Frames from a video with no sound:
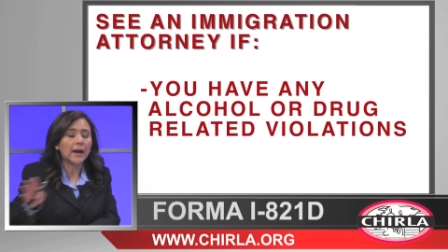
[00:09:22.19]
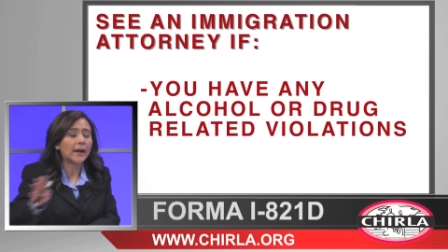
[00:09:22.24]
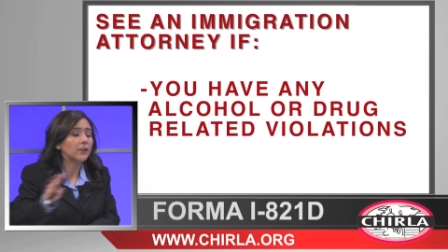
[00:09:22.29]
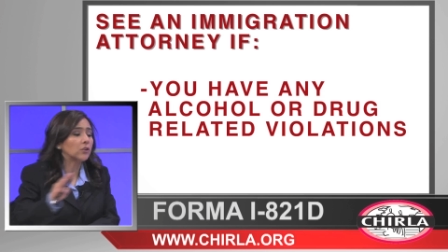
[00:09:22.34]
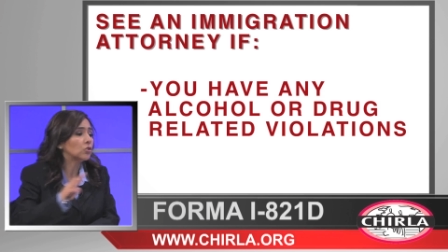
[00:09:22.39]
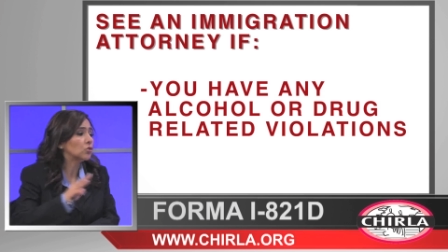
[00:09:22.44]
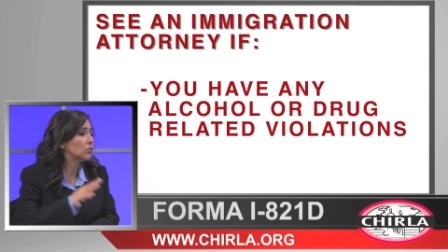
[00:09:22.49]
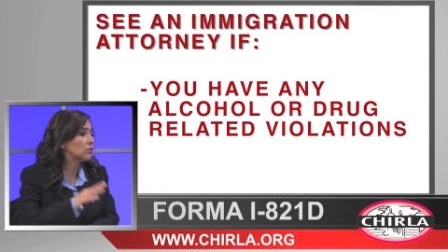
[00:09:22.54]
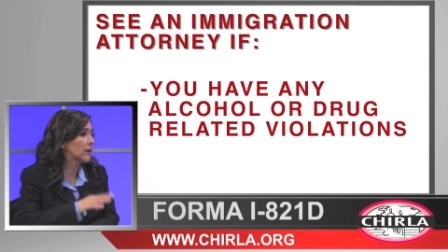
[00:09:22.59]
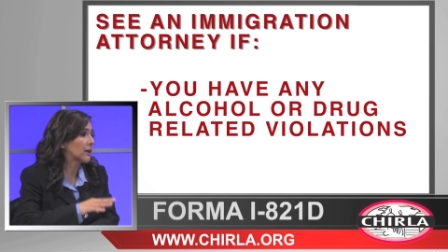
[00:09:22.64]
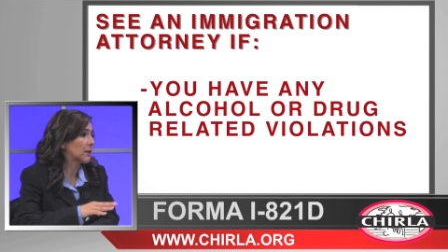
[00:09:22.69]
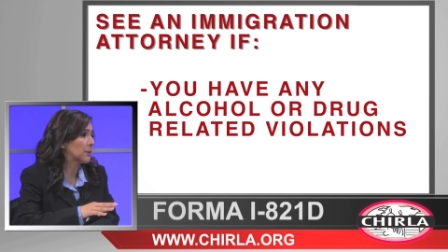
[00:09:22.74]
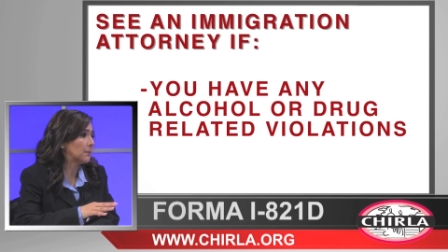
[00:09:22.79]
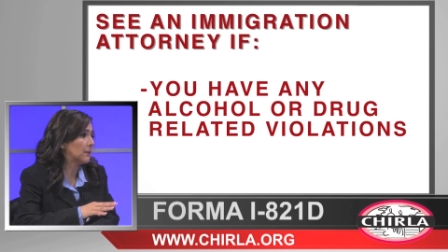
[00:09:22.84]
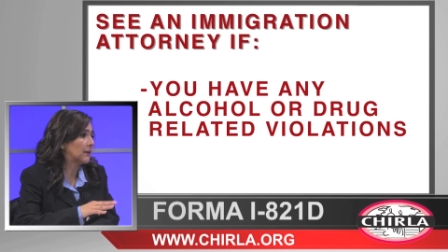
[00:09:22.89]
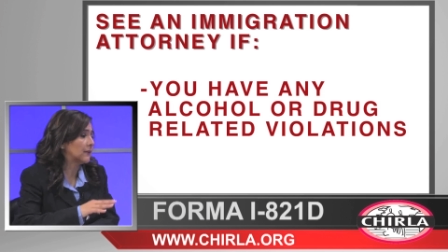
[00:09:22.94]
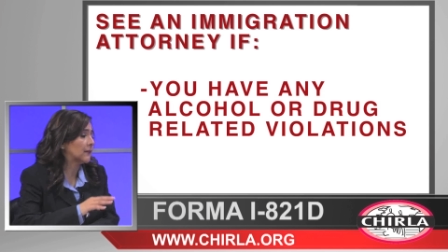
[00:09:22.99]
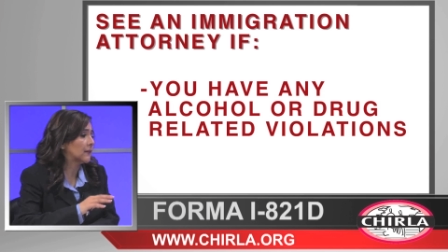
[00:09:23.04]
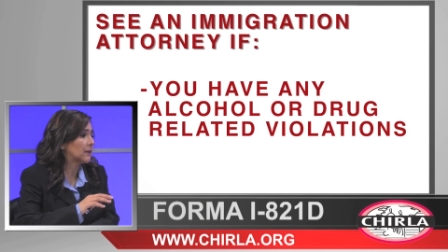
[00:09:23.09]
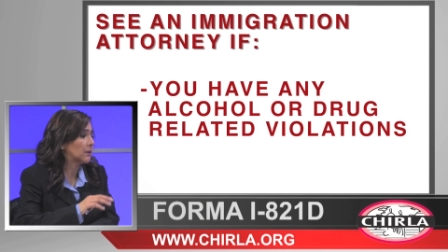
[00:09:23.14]
do
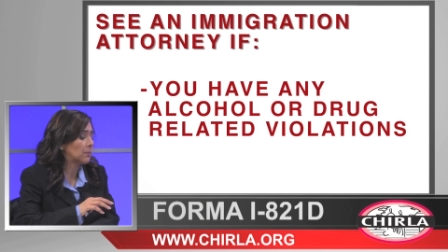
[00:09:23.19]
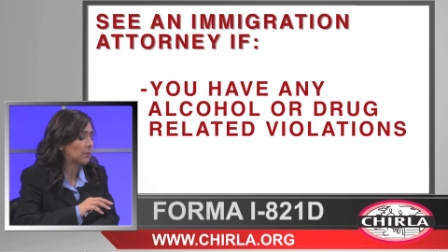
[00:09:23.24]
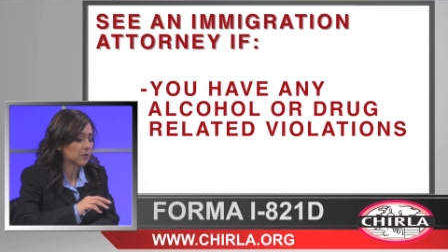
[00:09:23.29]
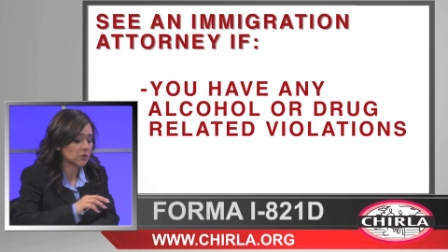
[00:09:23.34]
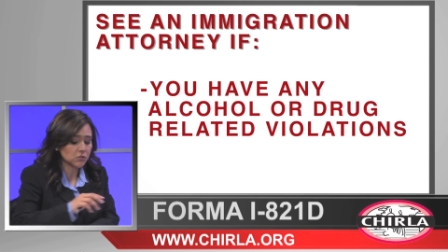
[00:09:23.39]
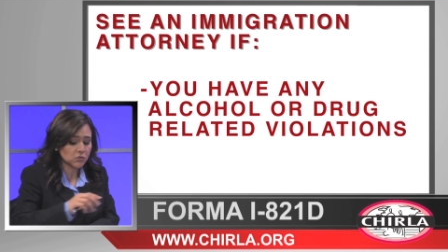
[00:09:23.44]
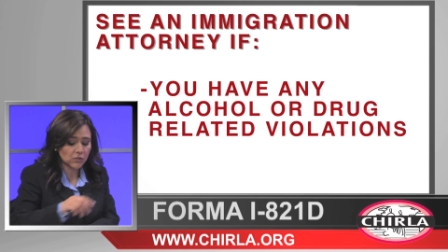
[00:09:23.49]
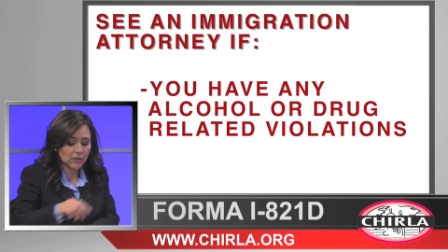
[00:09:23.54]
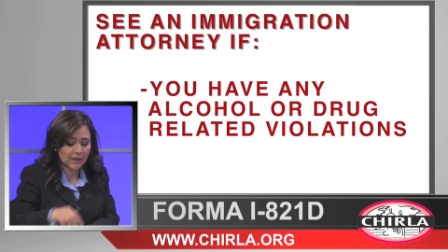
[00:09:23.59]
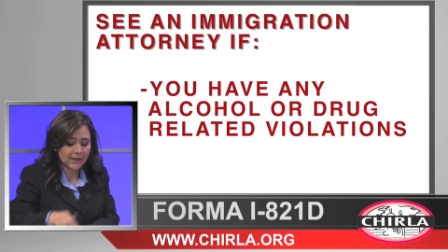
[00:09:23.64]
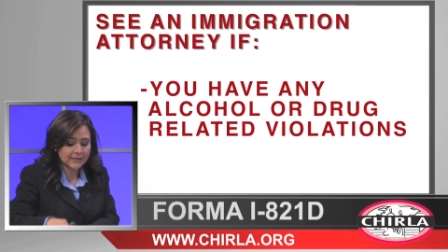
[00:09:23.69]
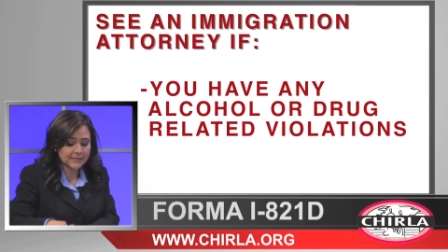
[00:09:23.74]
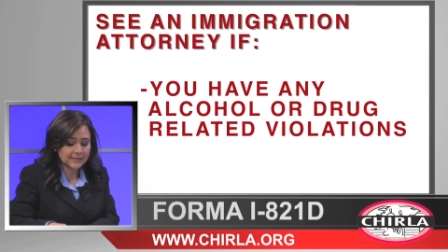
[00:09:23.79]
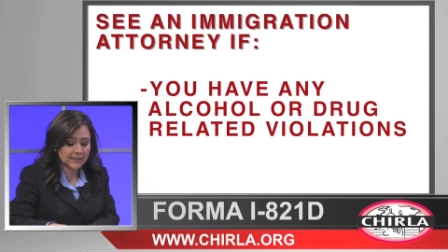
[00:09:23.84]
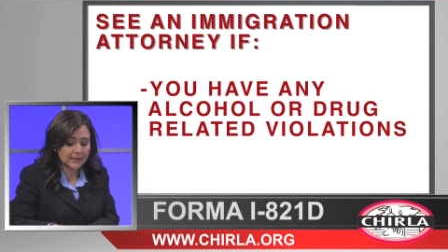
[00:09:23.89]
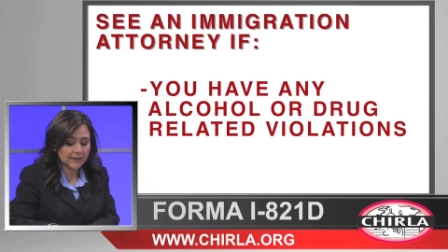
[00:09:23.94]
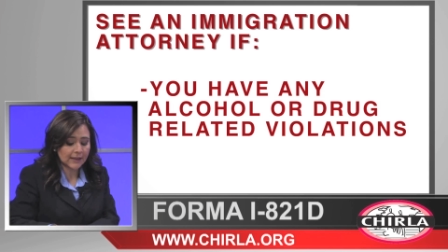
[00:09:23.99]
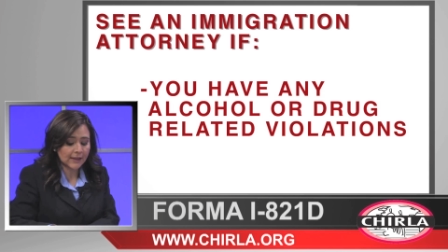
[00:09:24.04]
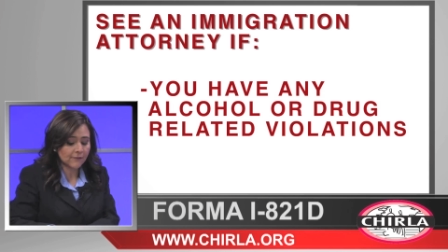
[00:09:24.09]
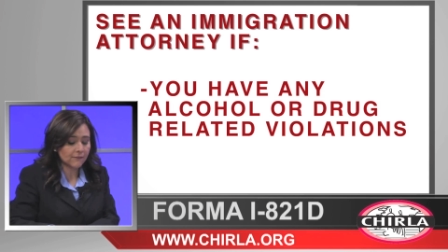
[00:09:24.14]
recommend that the person has
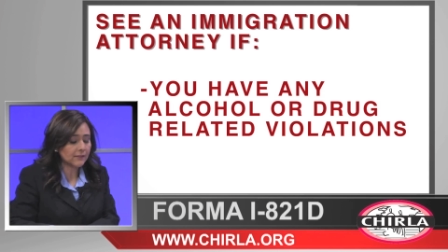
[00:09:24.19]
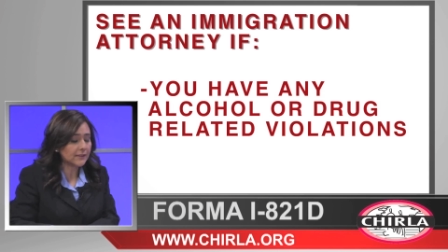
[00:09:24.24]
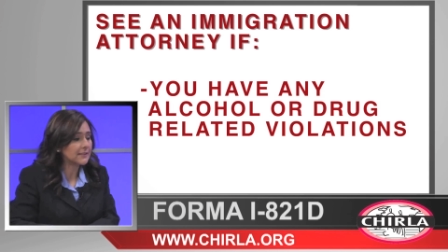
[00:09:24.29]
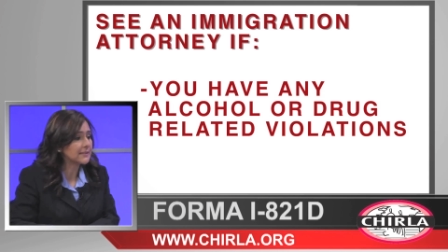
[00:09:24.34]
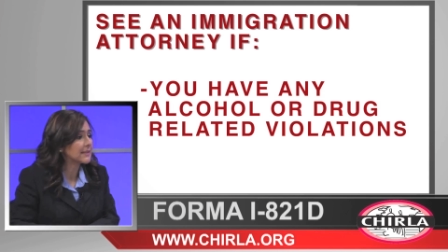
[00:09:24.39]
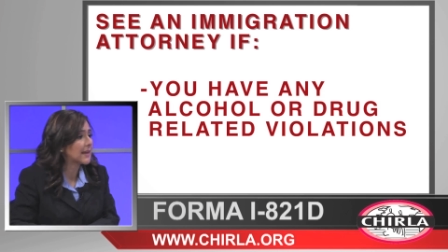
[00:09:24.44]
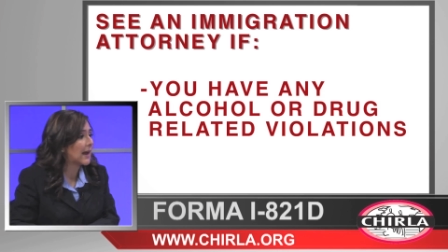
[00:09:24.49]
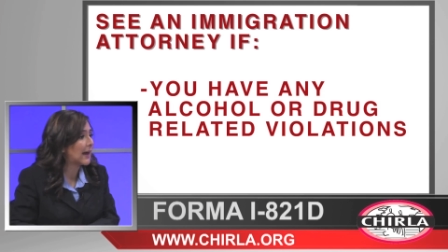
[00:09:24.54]
that evidence